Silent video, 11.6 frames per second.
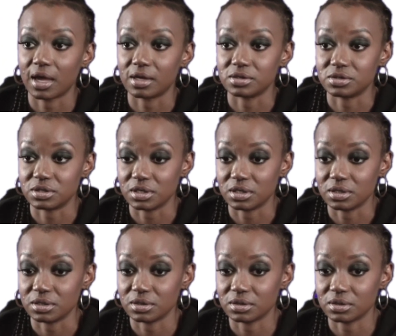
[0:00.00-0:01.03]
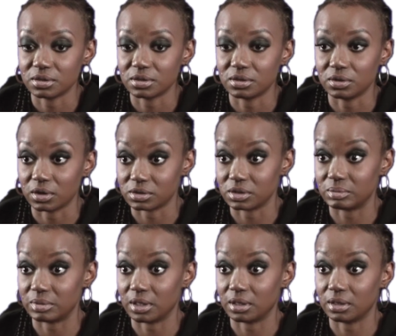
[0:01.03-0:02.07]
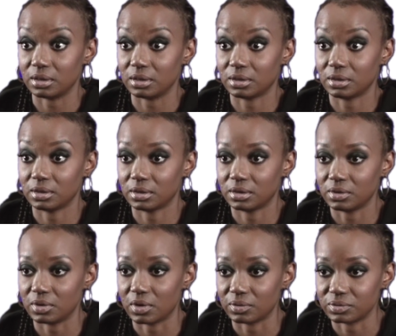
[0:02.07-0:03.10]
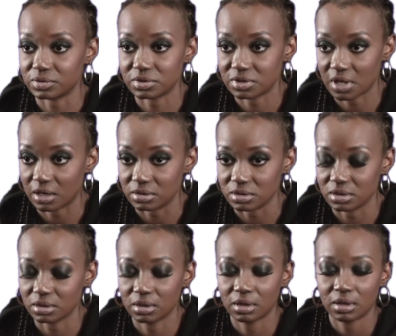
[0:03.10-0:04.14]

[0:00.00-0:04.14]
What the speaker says: And she looked at me, stunned.